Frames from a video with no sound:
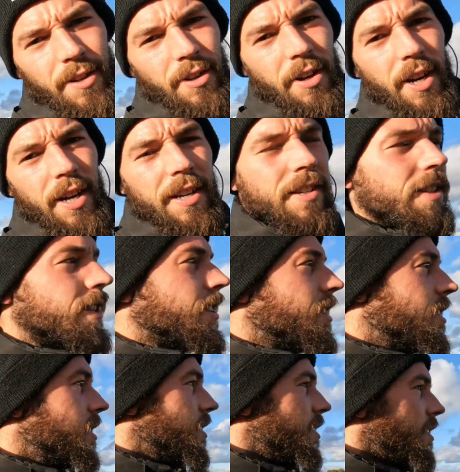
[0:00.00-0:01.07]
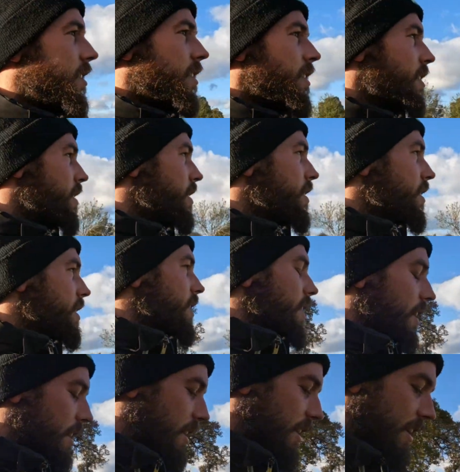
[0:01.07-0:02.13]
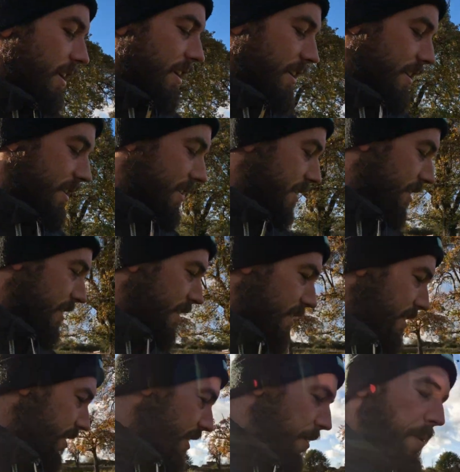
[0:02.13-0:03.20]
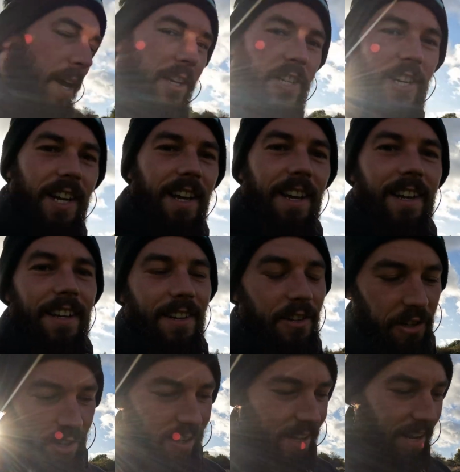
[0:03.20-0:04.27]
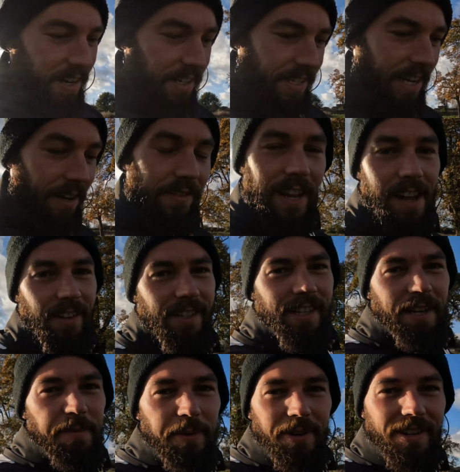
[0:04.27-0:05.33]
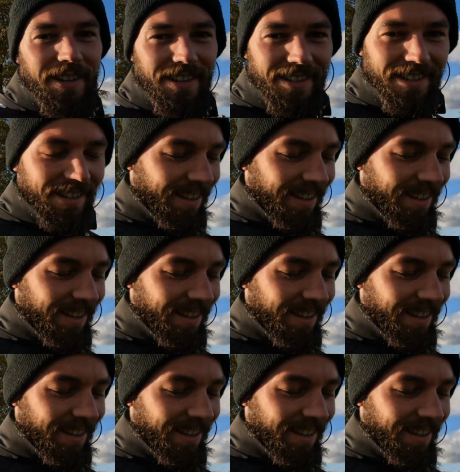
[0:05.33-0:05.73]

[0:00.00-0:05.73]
So guys, I'm actually not in the South Downs anymore.